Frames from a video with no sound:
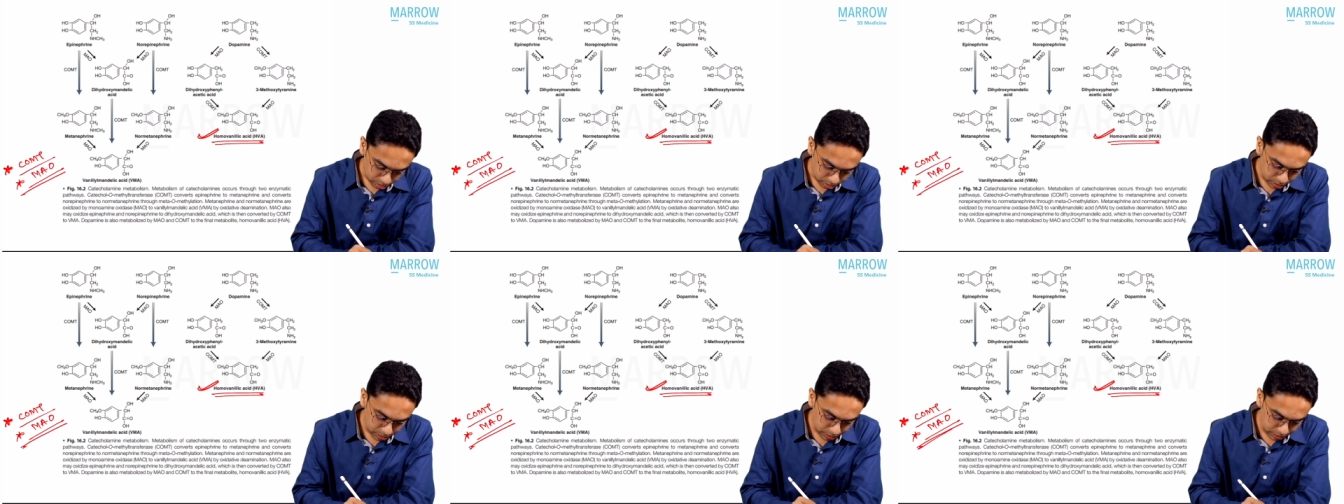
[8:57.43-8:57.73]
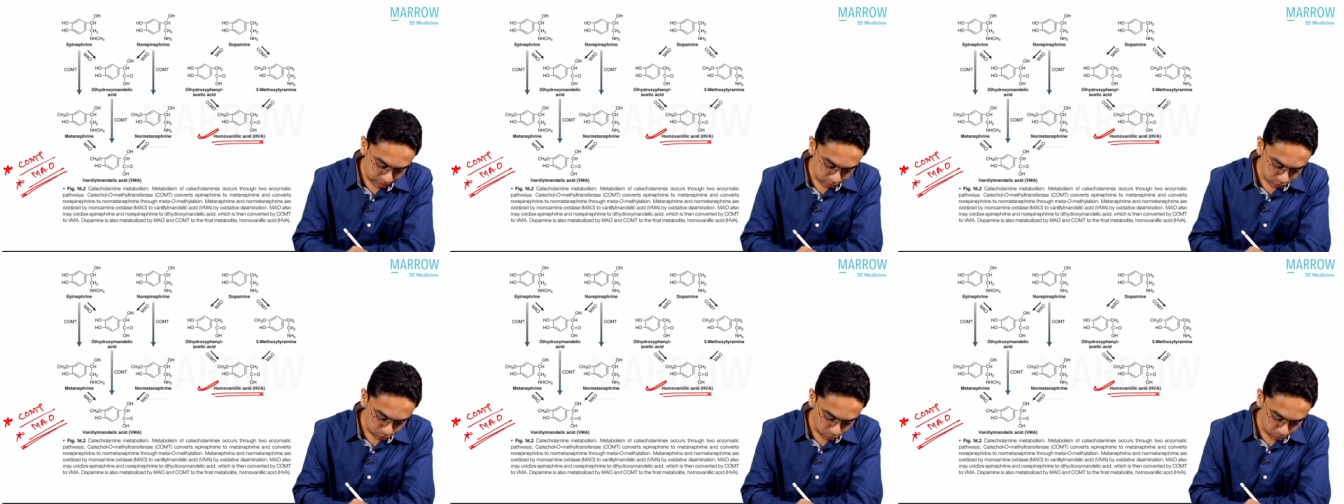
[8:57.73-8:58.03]

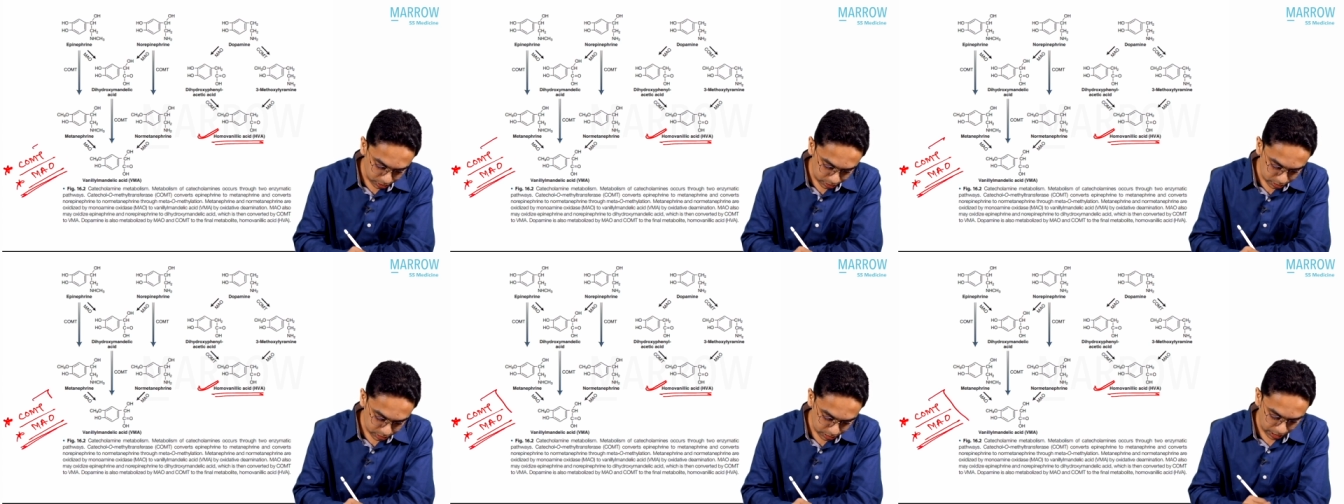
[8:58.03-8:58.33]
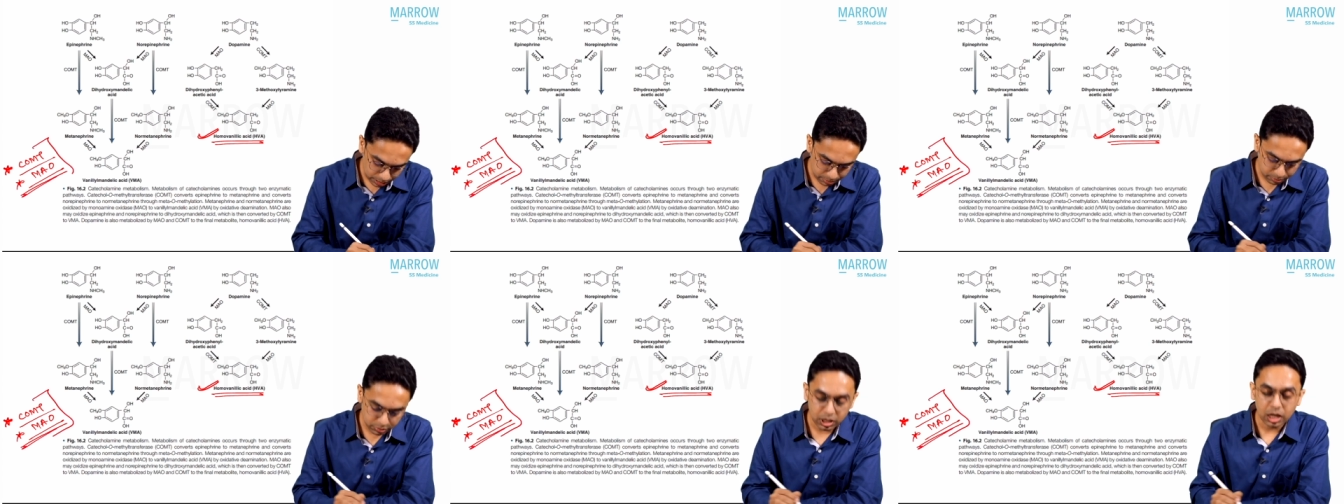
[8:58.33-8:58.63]
These two
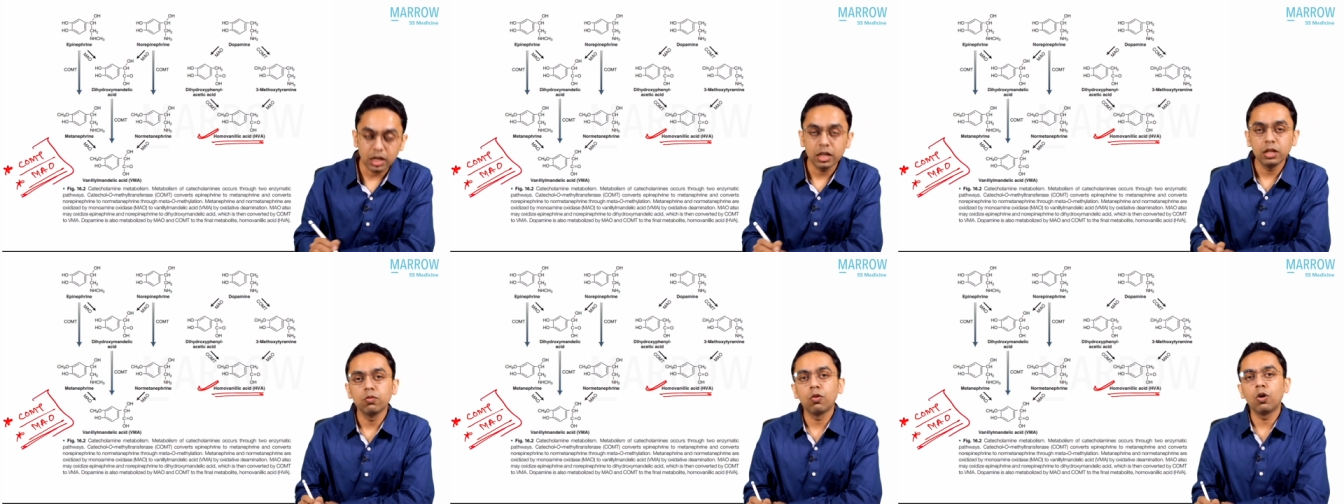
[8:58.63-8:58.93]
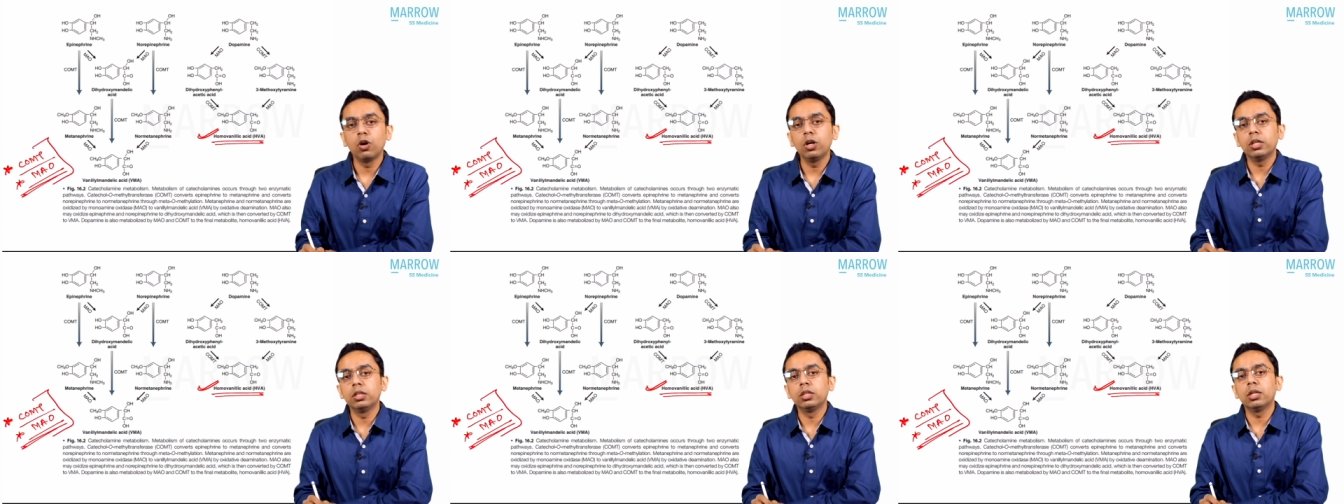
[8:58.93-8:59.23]
enzymes are
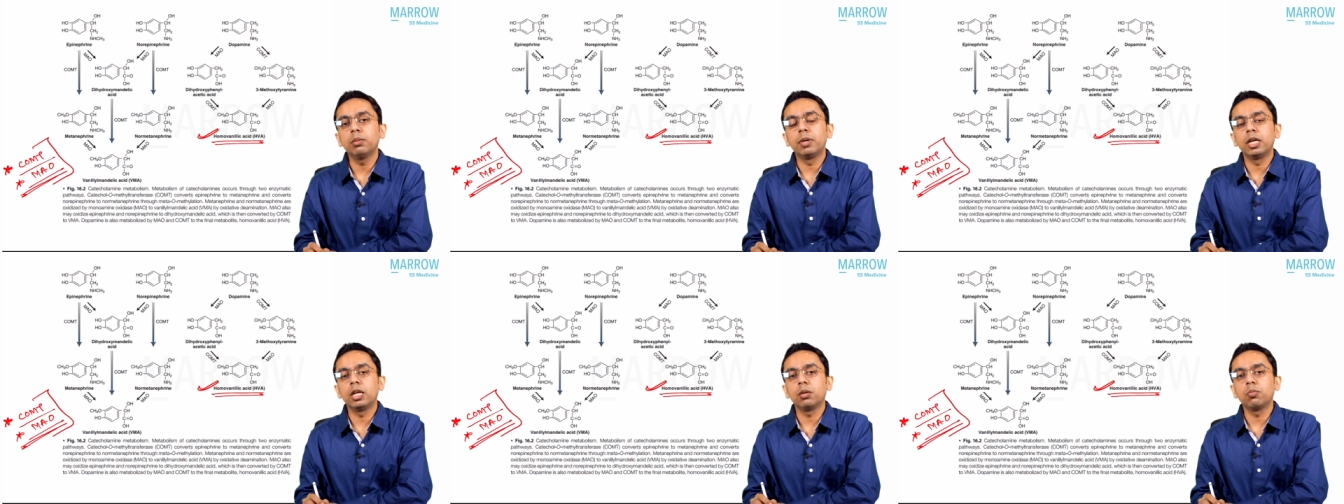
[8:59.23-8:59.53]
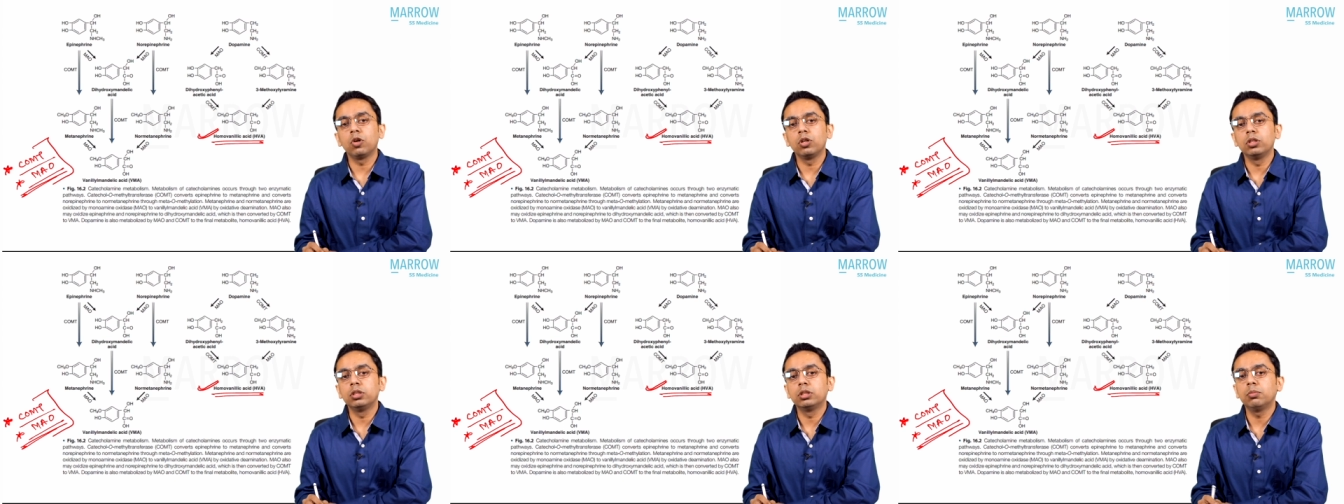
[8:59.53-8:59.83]
involved in the
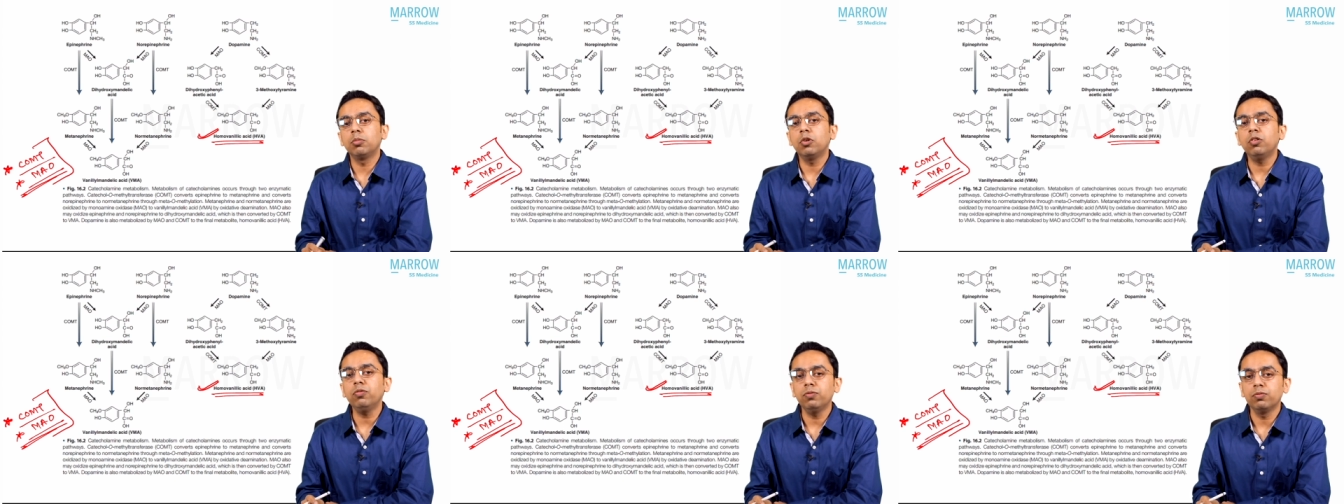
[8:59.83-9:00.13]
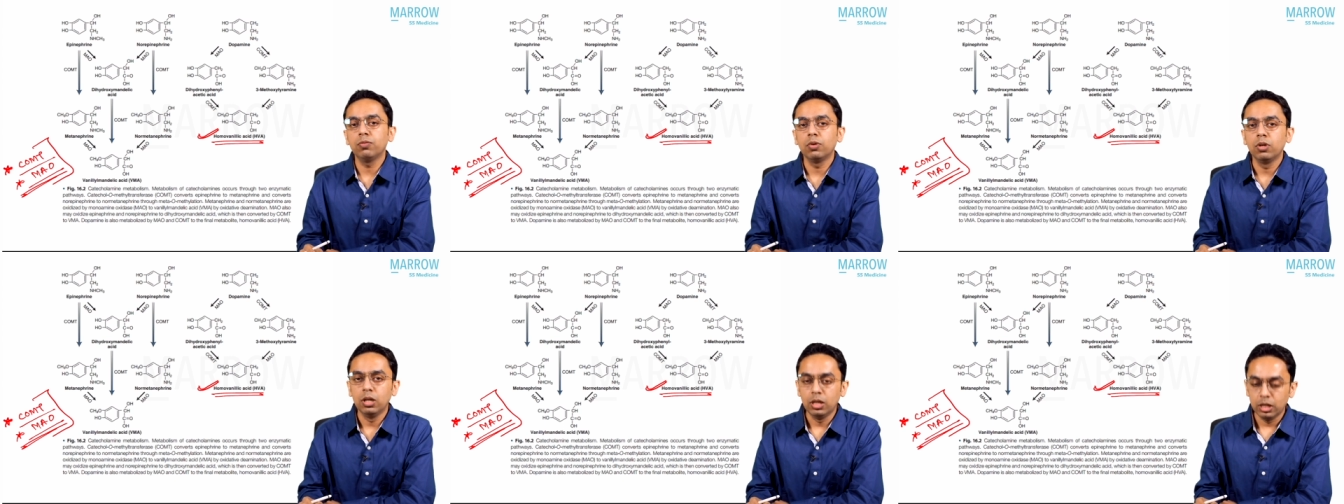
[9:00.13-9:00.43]
metabolism of
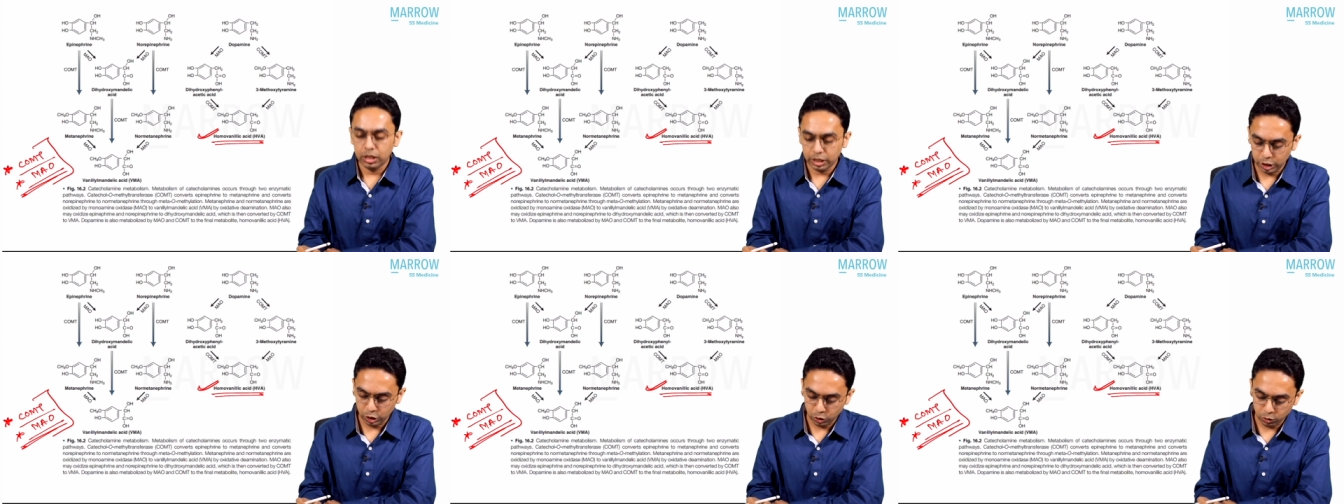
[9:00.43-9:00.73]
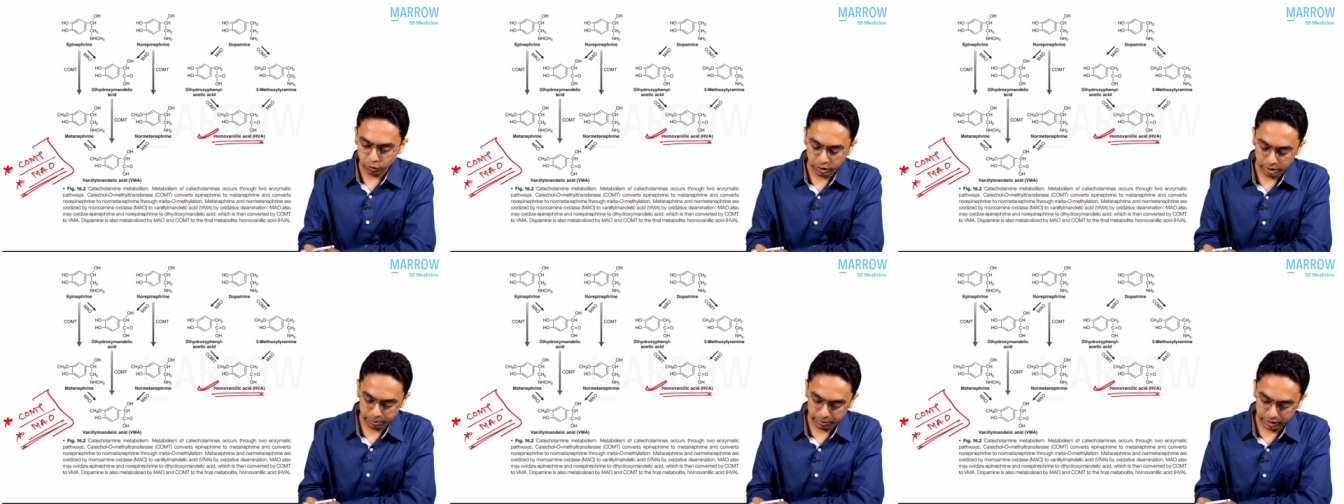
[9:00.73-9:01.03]

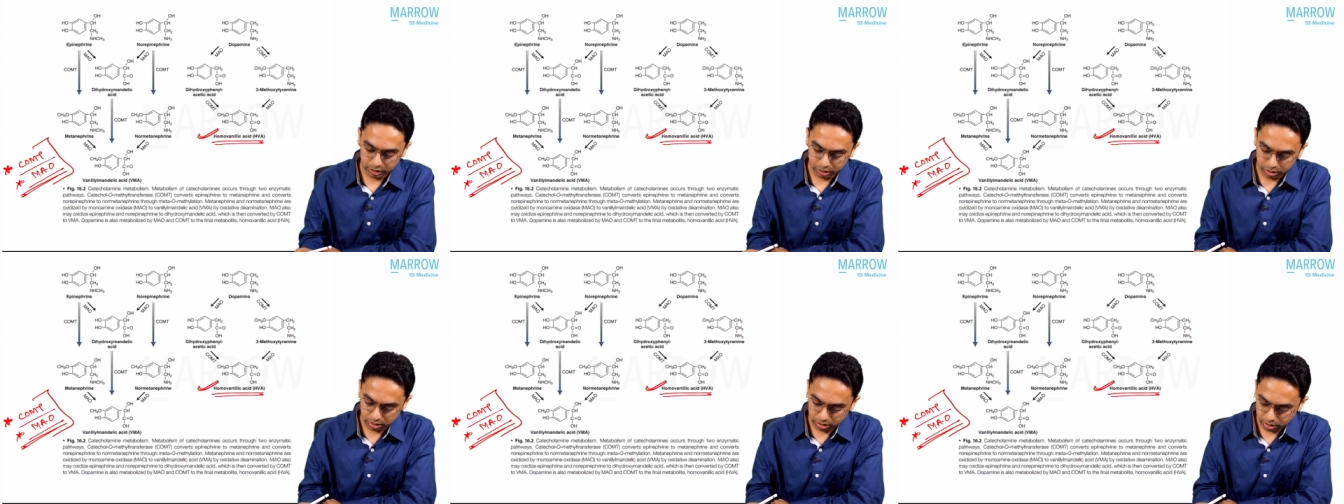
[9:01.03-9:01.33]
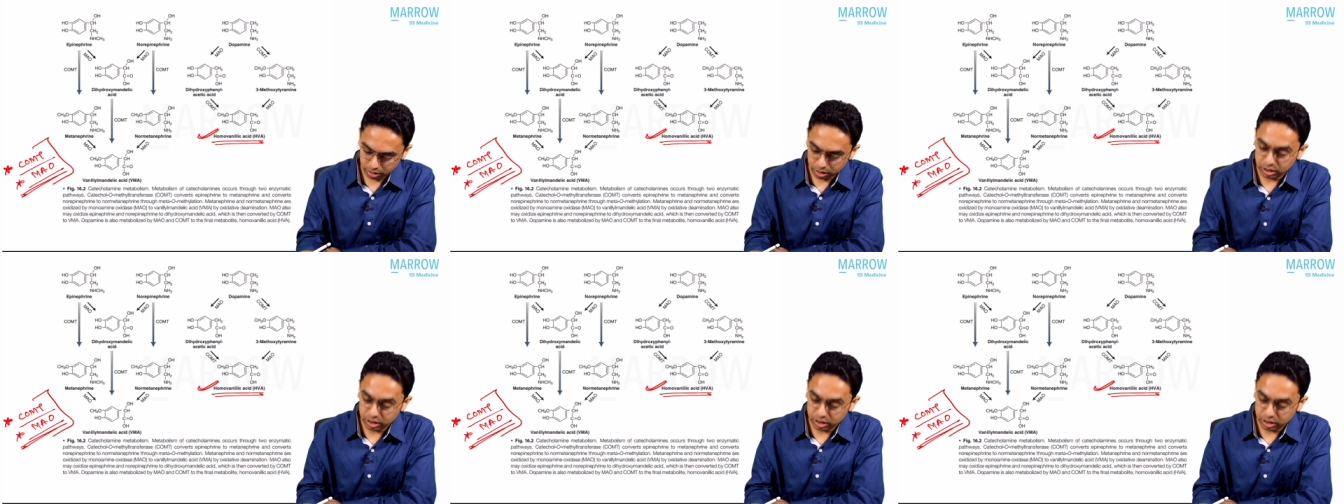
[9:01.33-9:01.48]
catecholamine.